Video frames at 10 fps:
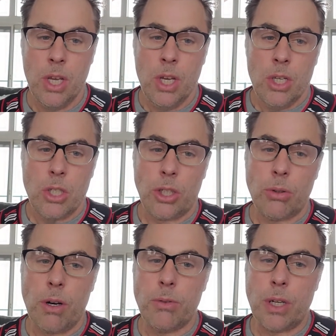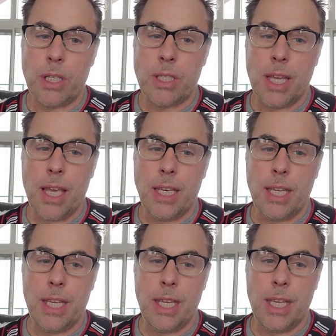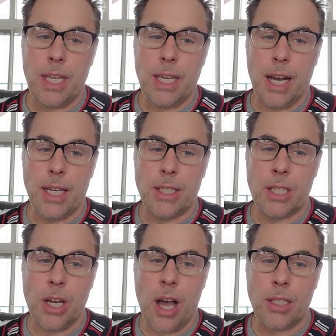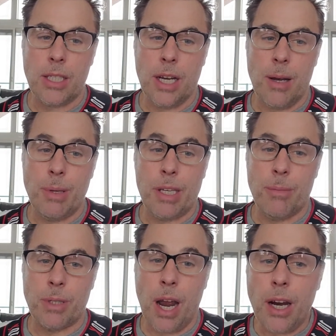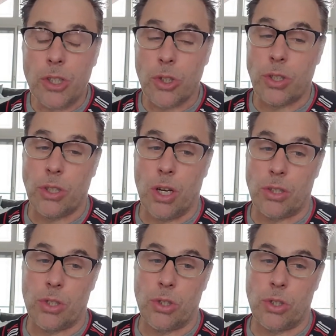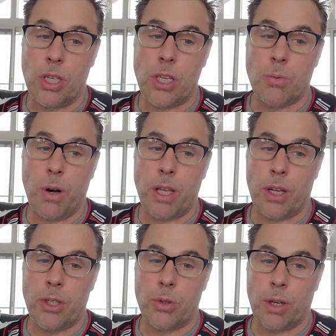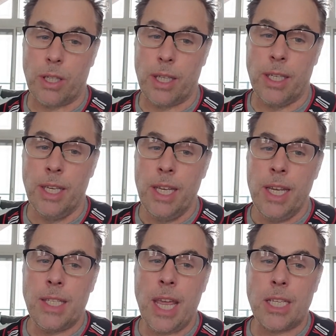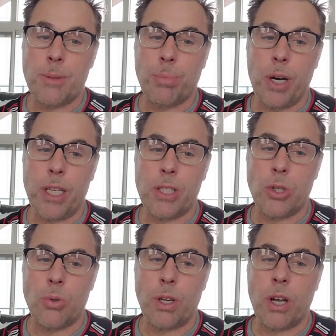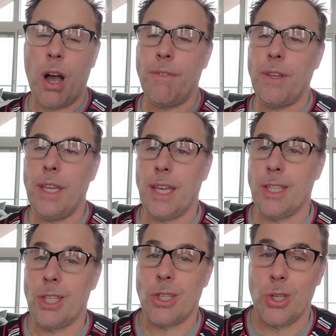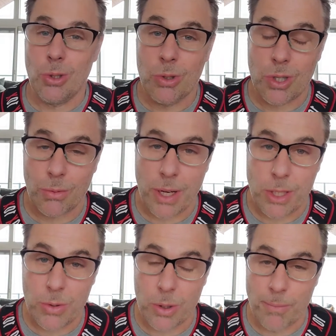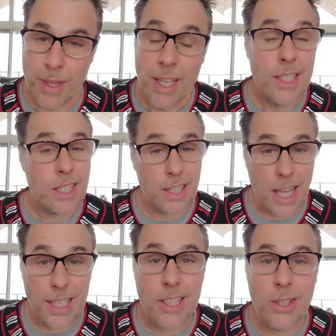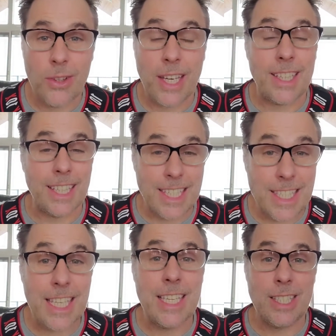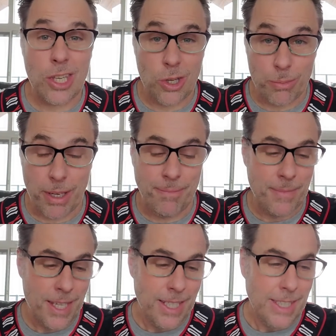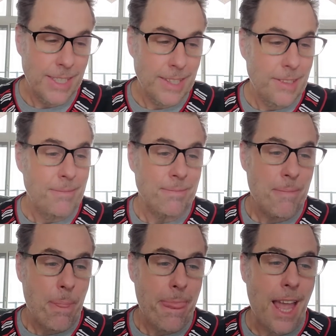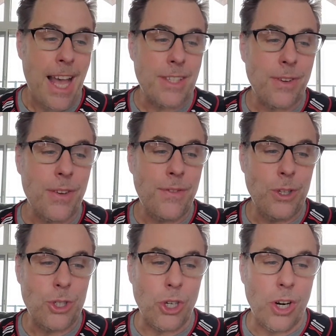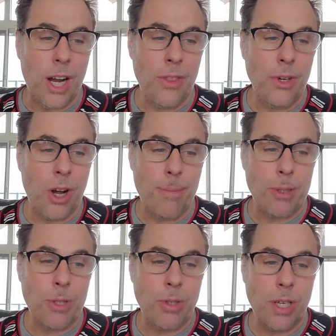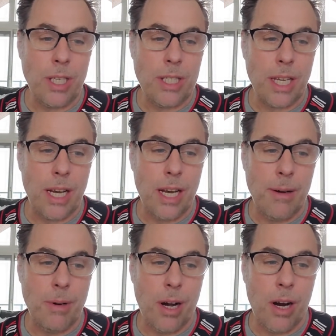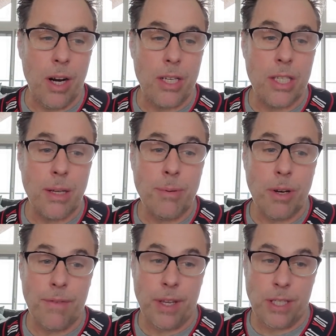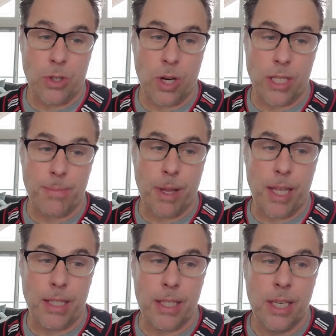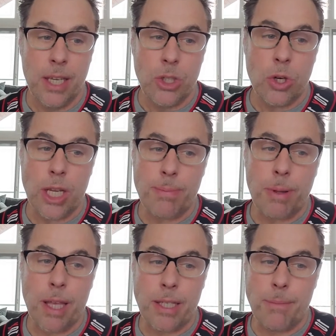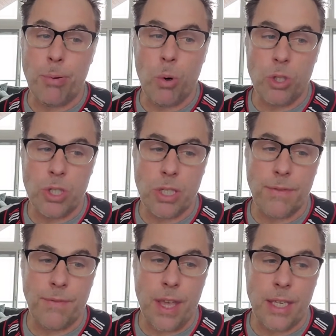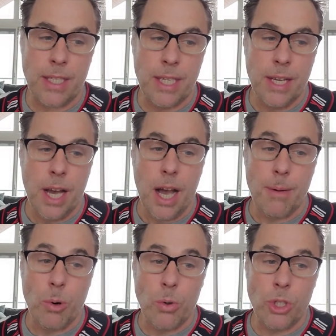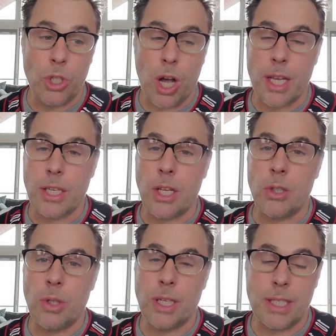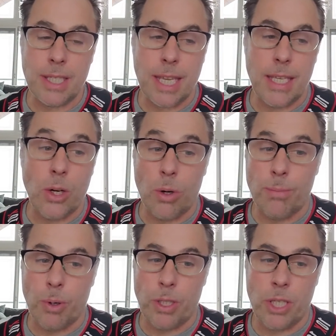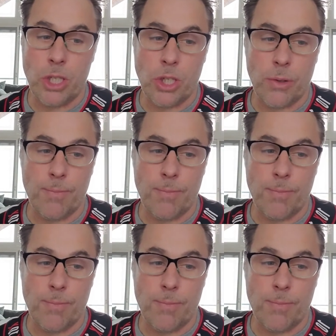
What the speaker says: Dr. Rodriguez said he does not become tired during the long surgeries. He's running on adrenaline. He takes breaks to drink coffee and to use the restroom. It's glad to know that at least he's human. As for the future, other opportunities are subunit face transplants, transplanting portions of the face or the jaws, including skin or bony tissue.